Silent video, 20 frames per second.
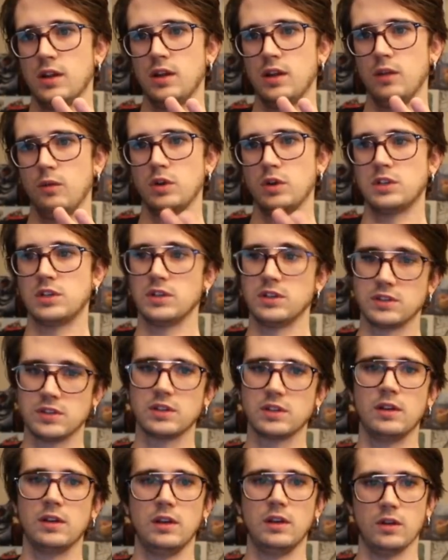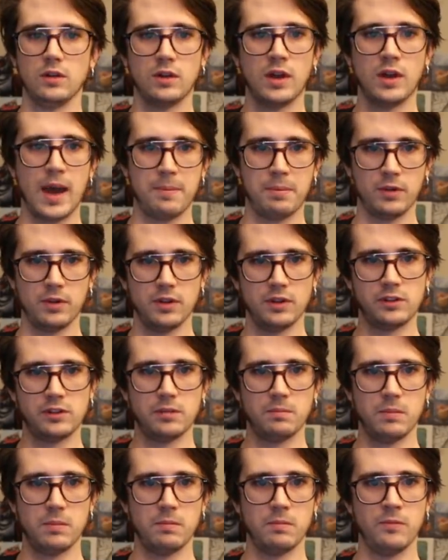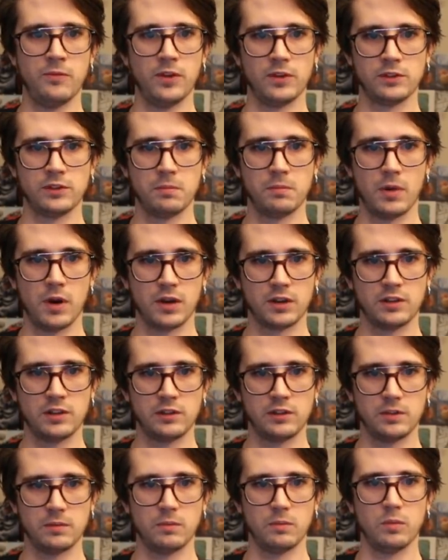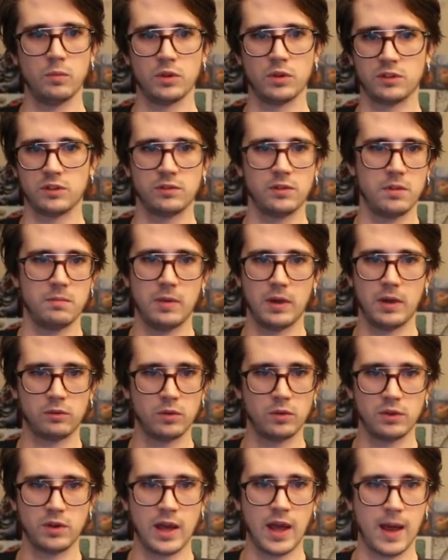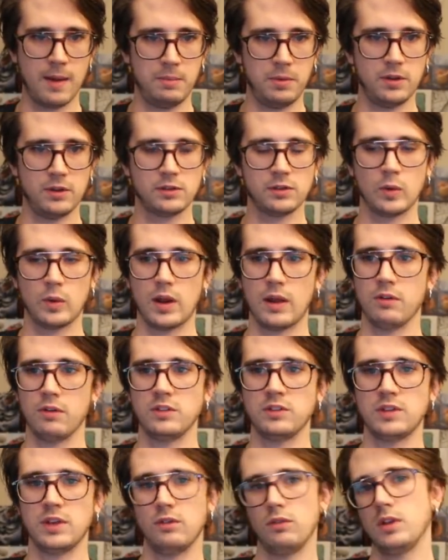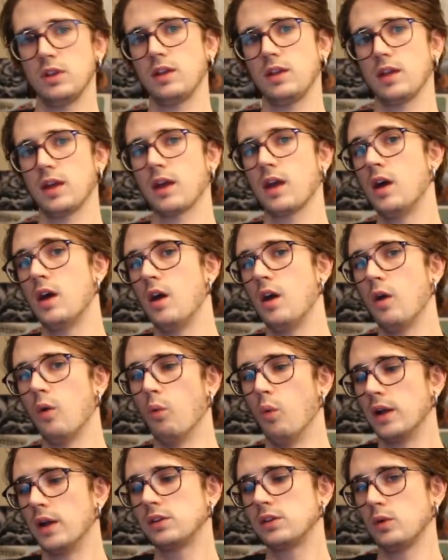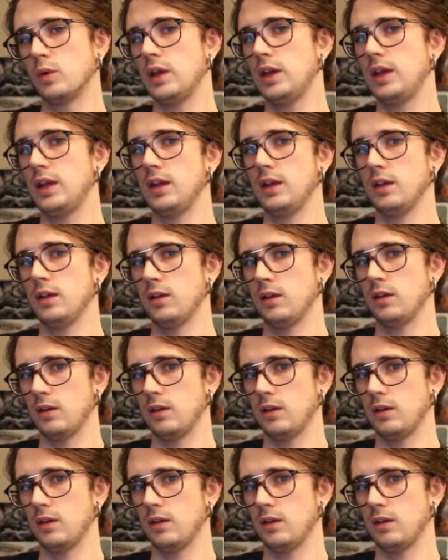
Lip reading: which is, capitalism versus Marxism, what's the best route to happiness or whatever, and say, really, like, what do we,